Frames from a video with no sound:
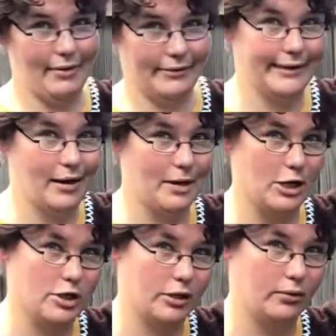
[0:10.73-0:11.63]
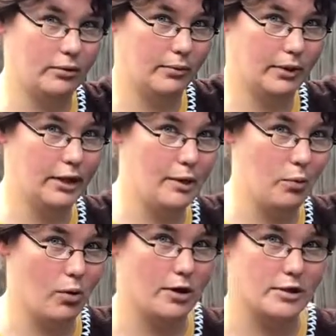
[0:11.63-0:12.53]
how this combination really
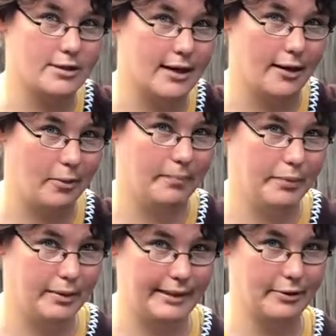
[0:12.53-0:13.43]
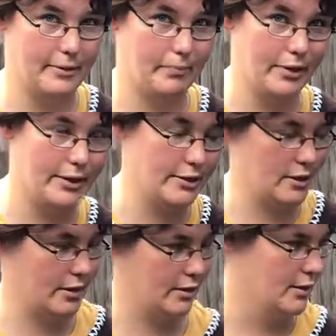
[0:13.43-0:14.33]
worked to help booster and buoy each
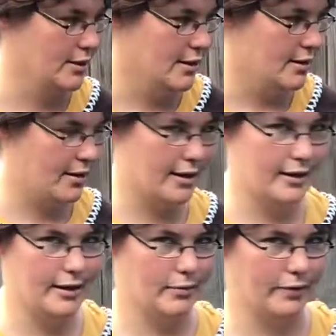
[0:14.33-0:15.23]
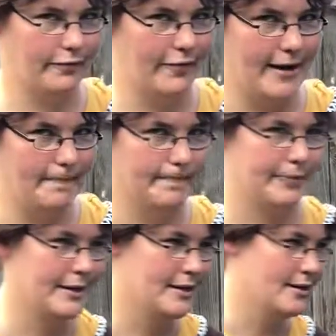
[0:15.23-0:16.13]
other in a rough fight.
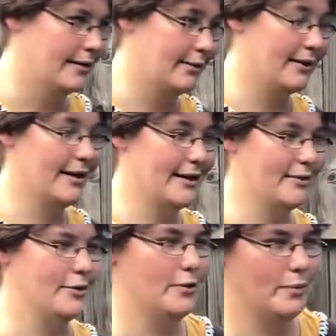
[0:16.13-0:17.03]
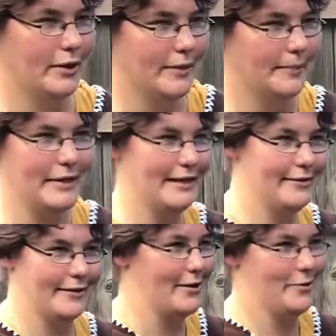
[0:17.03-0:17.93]
So again, you wouldn't
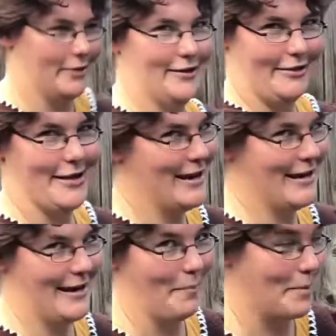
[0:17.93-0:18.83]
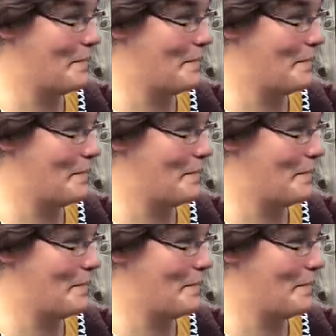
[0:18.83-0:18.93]
be, lining up to